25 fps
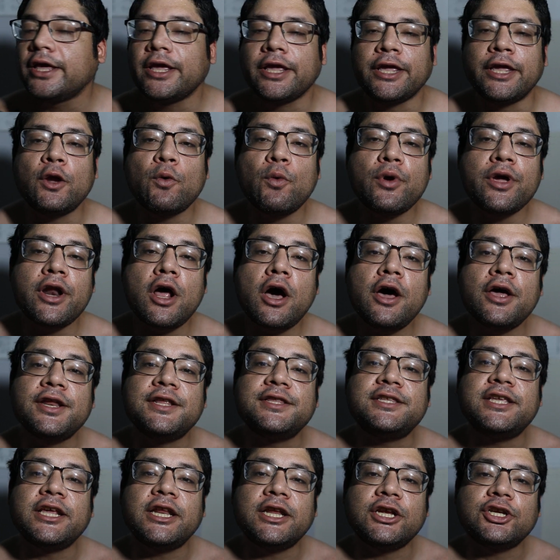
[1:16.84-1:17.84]
He went on
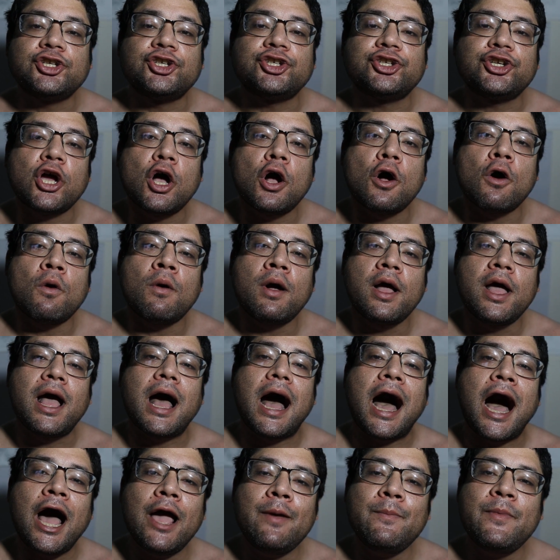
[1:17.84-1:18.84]
and did his show.
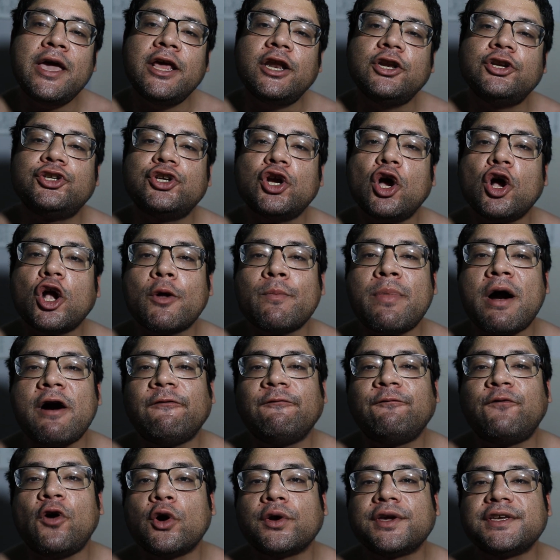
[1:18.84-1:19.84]
I made a joke
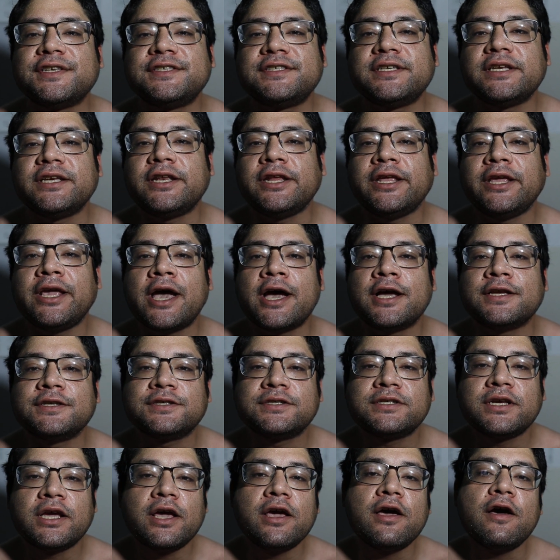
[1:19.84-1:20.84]
about Focus
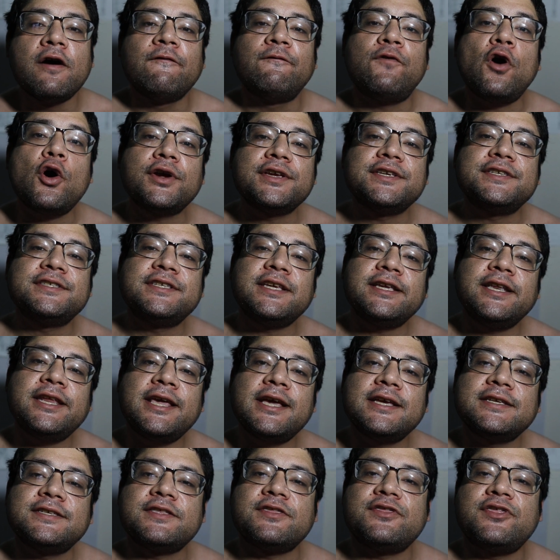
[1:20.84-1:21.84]
CDS. Focus
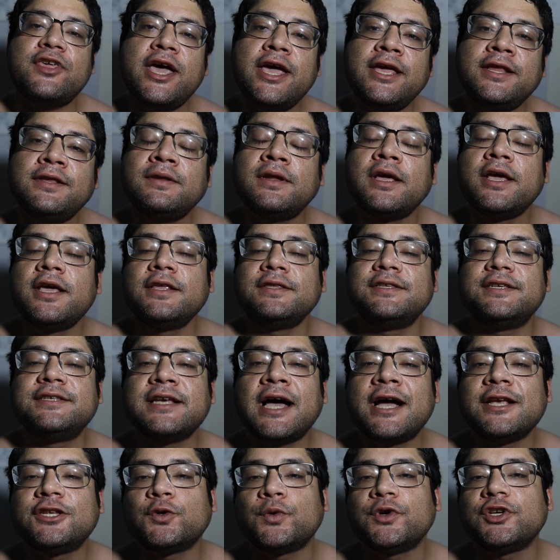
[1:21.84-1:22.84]
CDS then
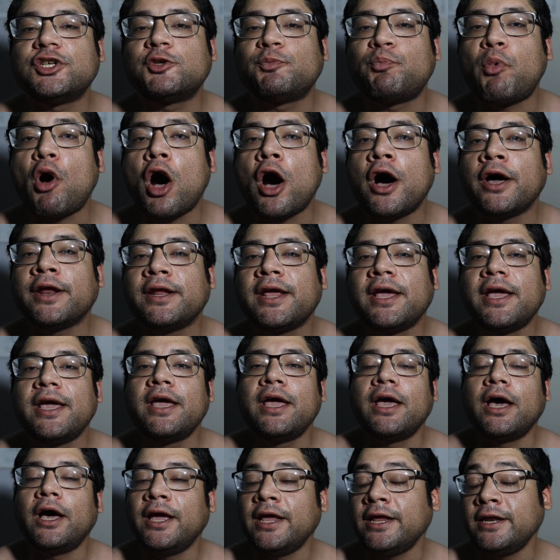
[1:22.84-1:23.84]
decides to respond
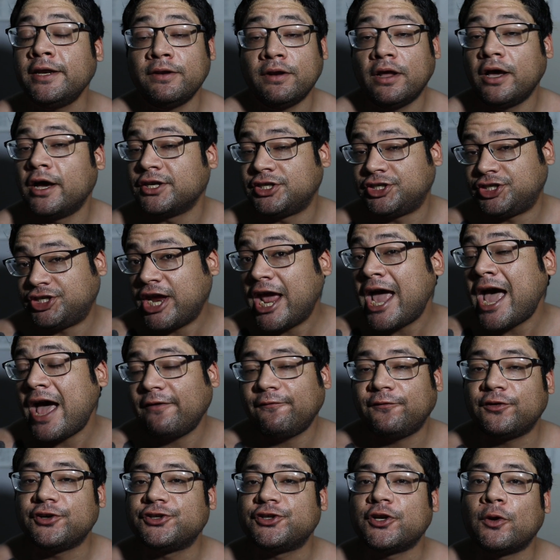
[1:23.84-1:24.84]
in a
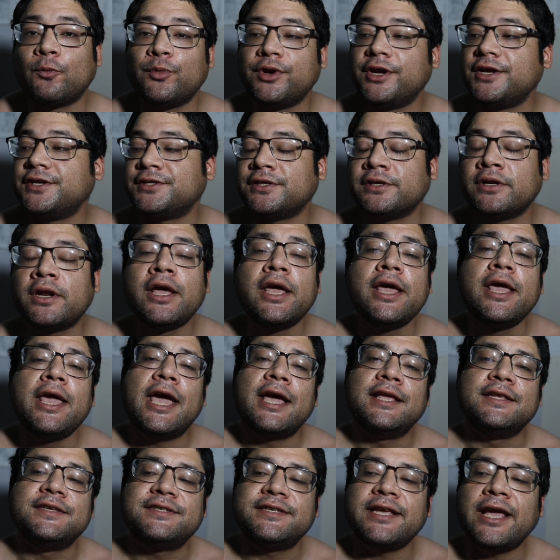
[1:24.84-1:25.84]
chat for some reason
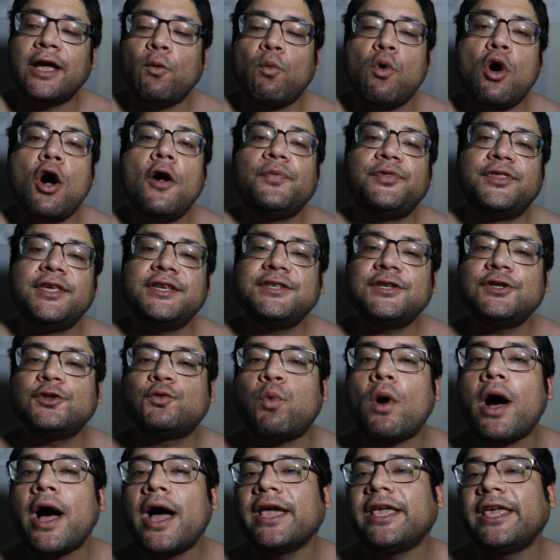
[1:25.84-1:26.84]
and say, well, this is
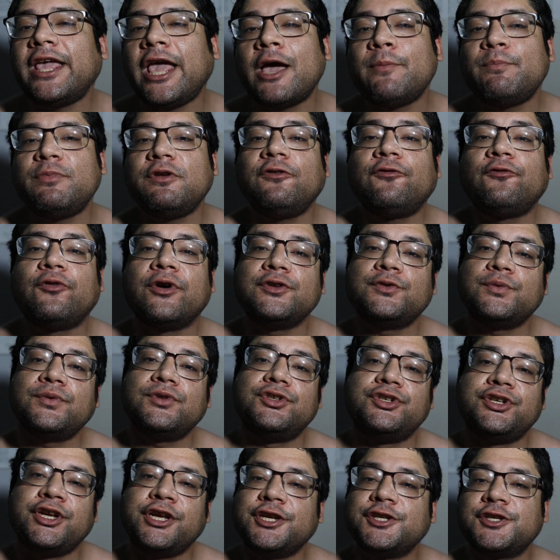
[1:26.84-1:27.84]
why I can't be friends
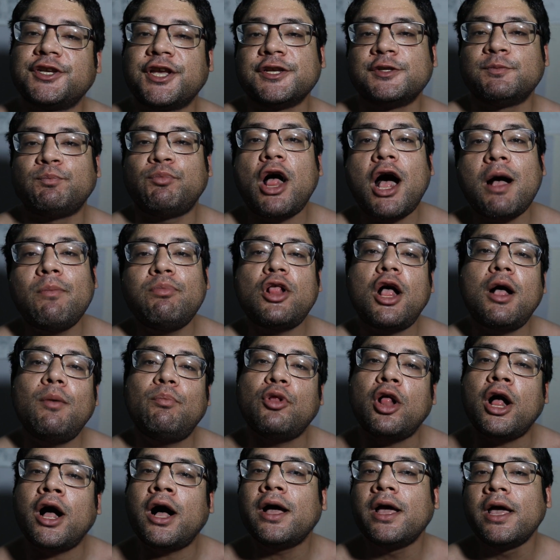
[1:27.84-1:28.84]
with Jinx because blah, blah,
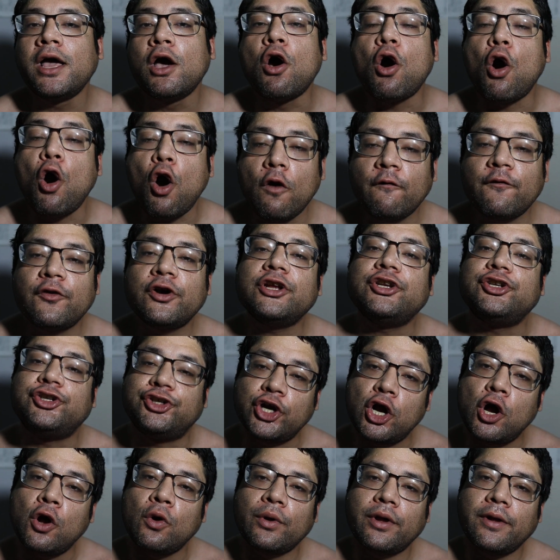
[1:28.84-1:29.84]
blah, over a
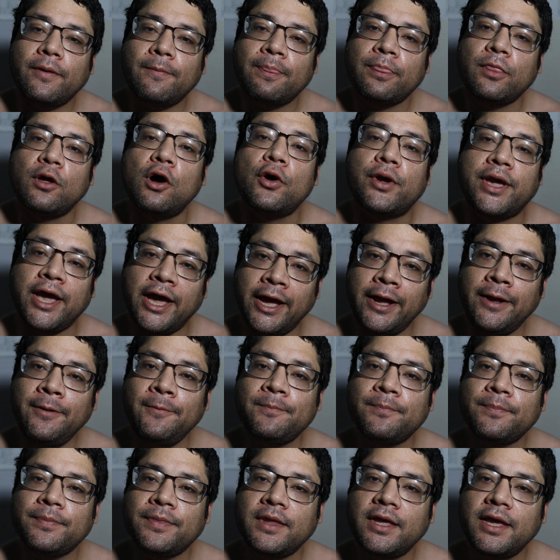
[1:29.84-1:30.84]
joke,
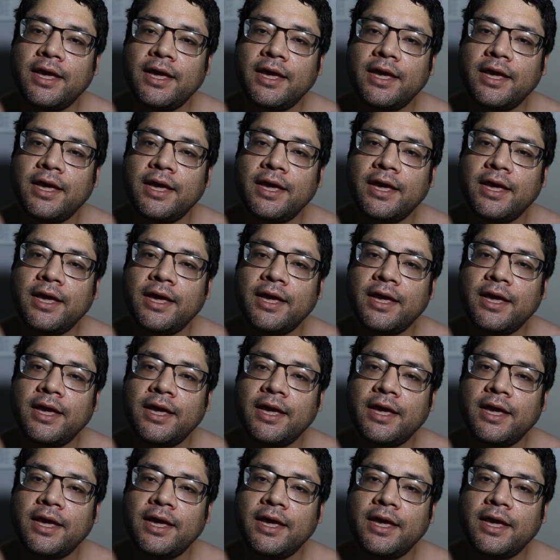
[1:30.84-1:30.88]
okay?